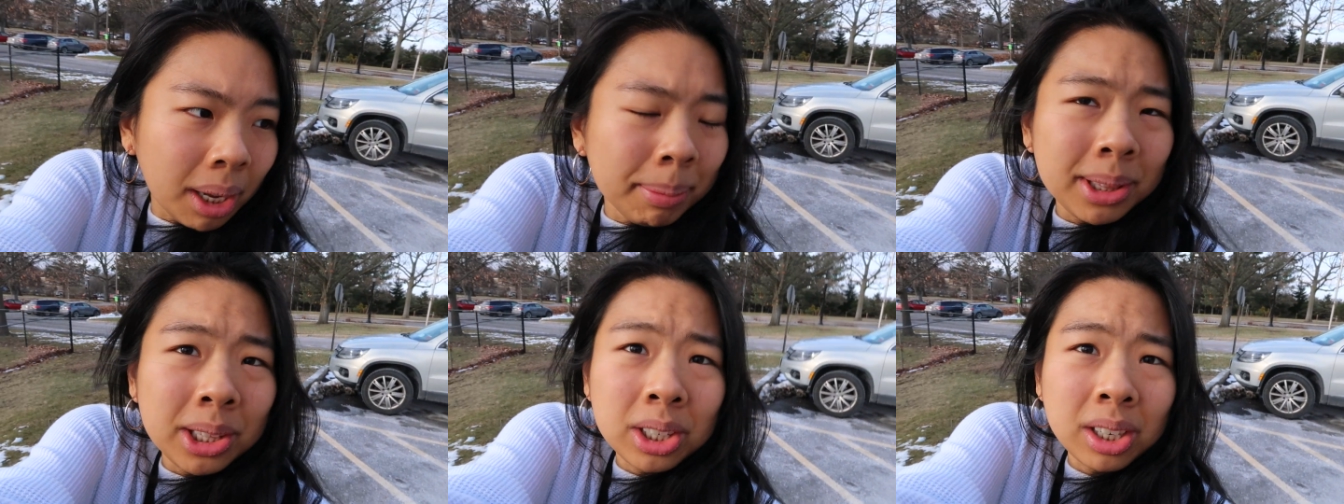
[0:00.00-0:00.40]

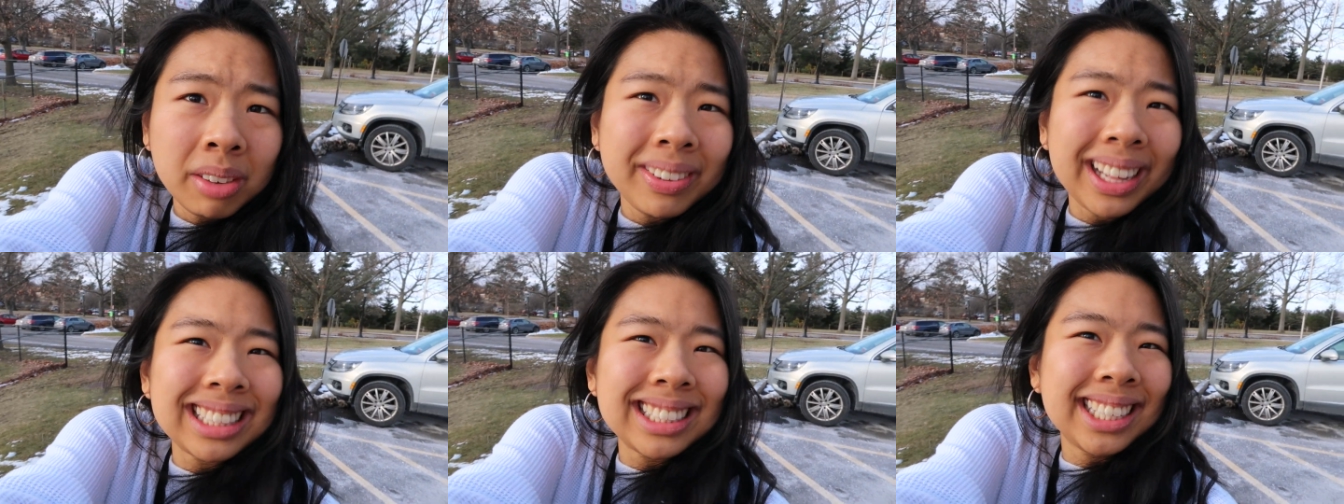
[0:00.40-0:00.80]
I mean, there are
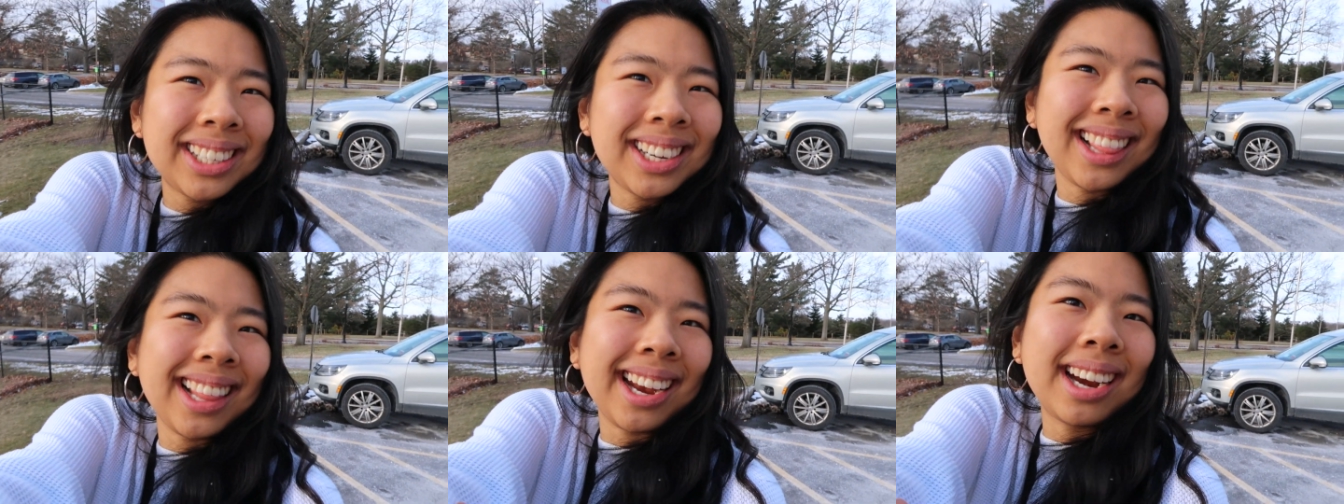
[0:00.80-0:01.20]
events
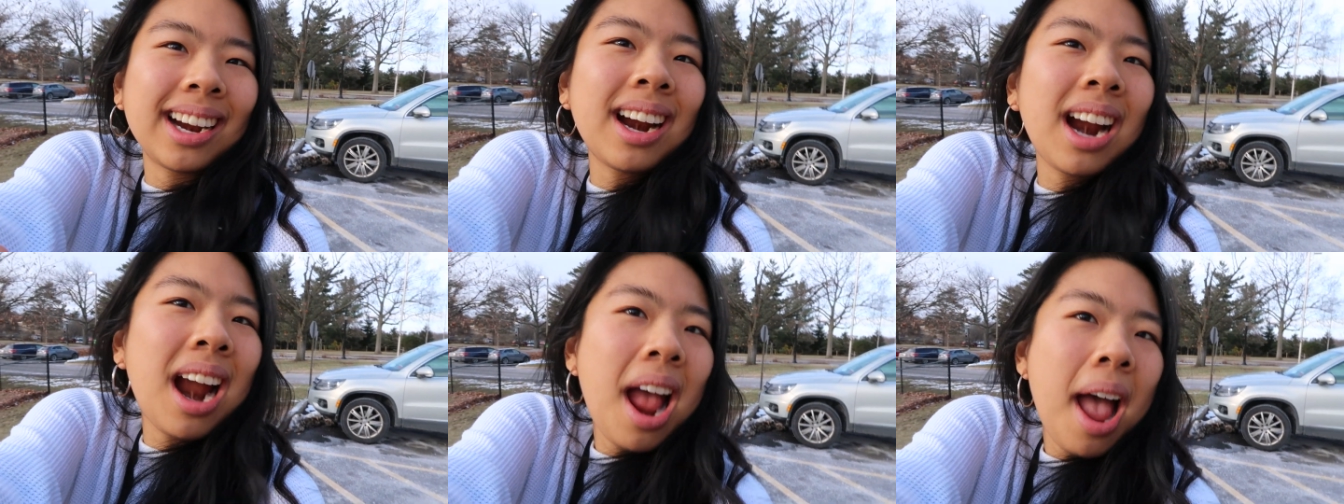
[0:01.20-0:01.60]
here and
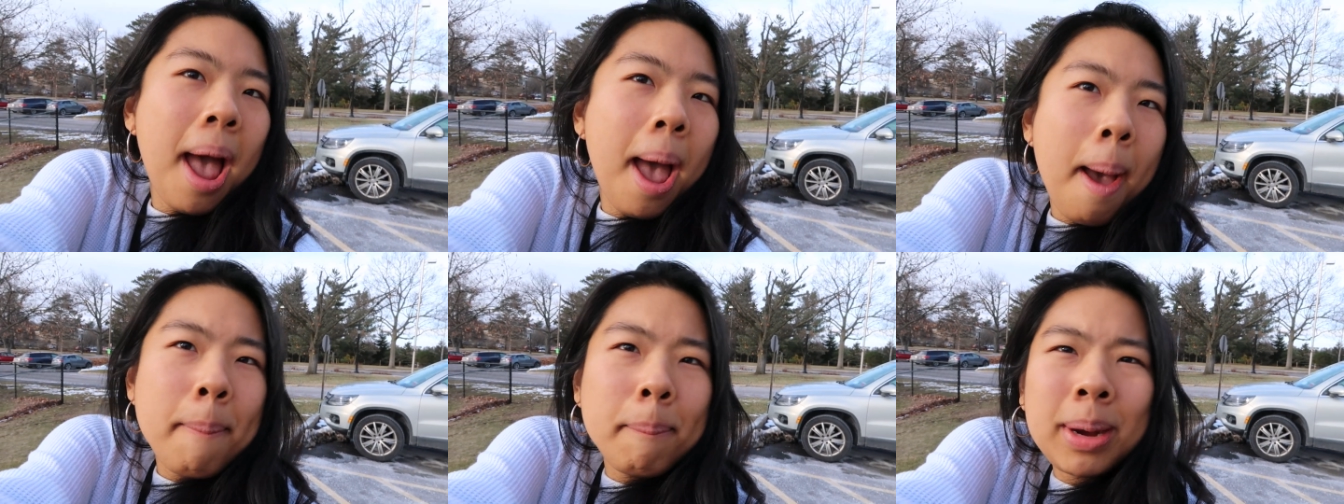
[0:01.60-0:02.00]
there,
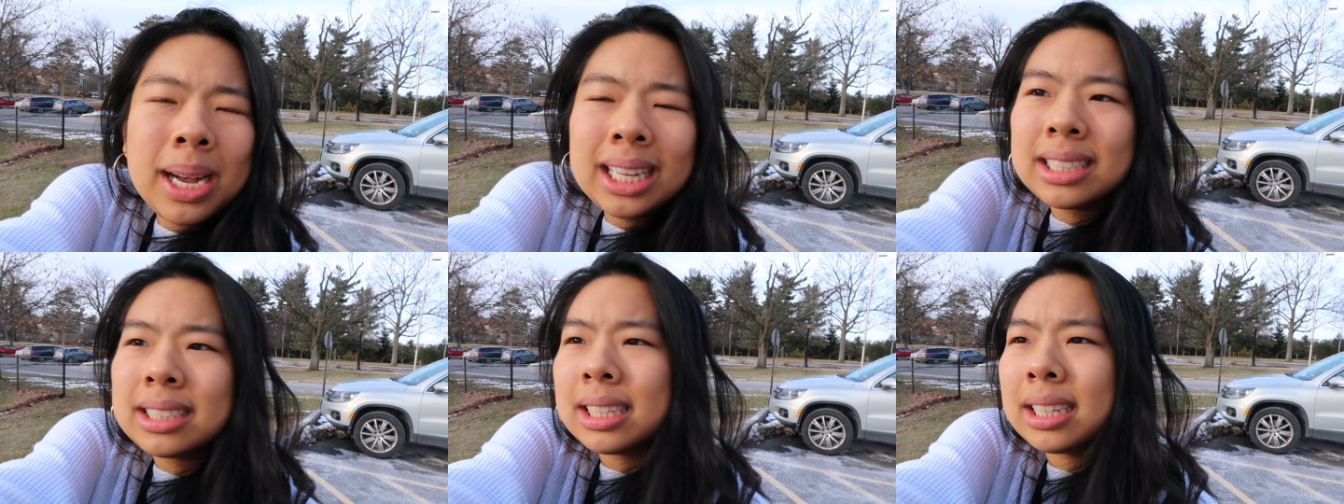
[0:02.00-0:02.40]

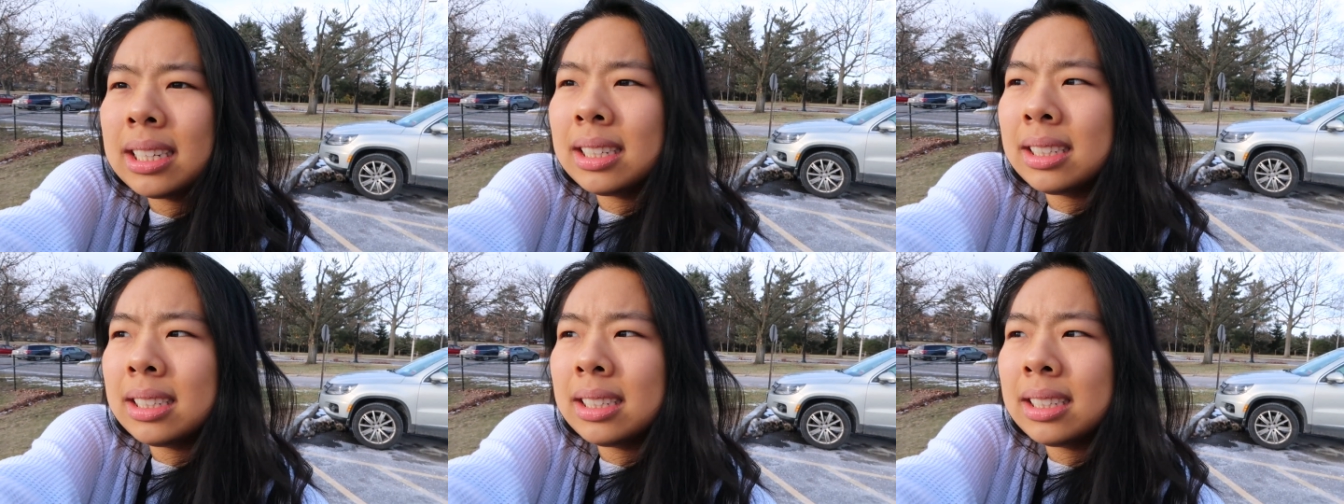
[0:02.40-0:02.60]
but